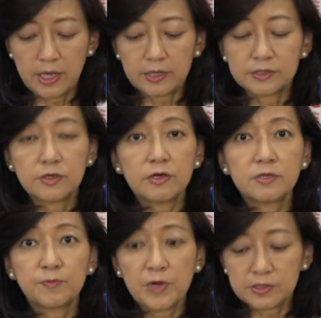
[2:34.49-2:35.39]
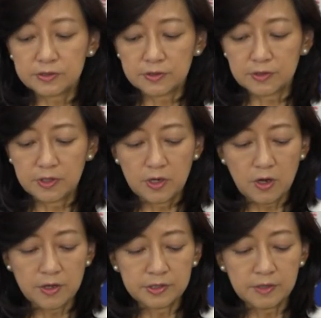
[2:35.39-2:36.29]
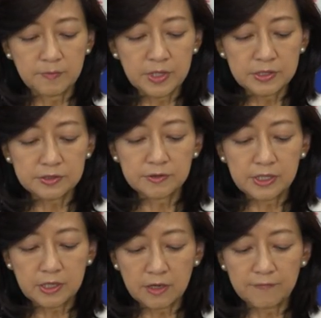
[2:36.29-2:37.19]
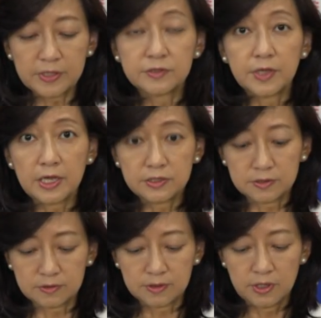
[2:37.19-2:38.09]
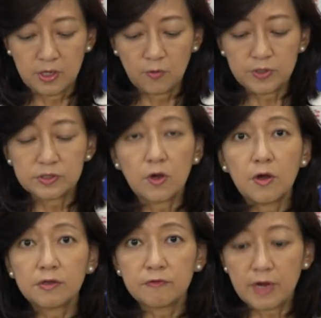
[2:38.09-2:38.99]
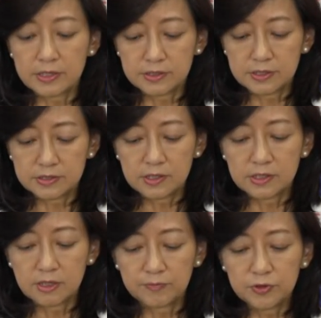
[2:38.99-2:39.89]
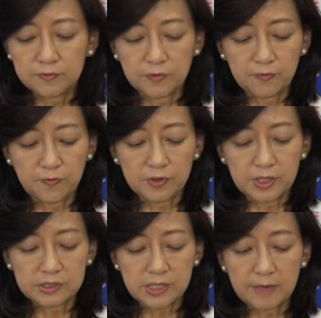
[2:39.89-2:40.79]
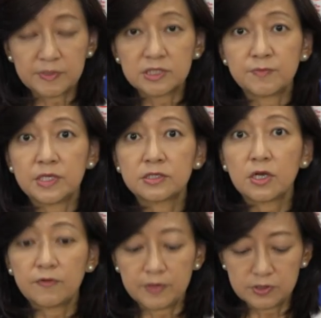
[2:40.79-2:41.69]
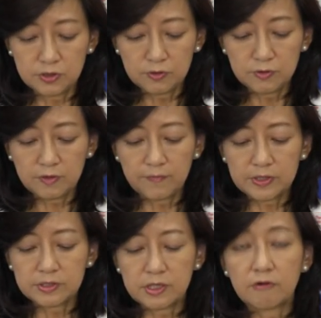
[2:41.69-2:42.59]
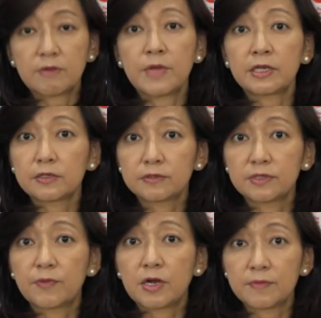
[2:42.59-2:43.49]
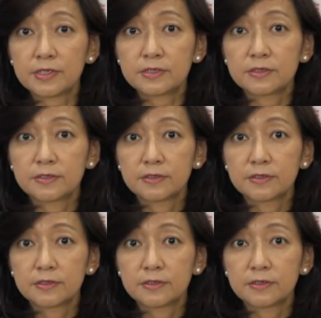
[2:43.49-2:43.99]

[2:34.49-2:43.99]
exerted pressure on the Ministry of Education, which authorizes the approval for the establishment of a new veterinary medical department.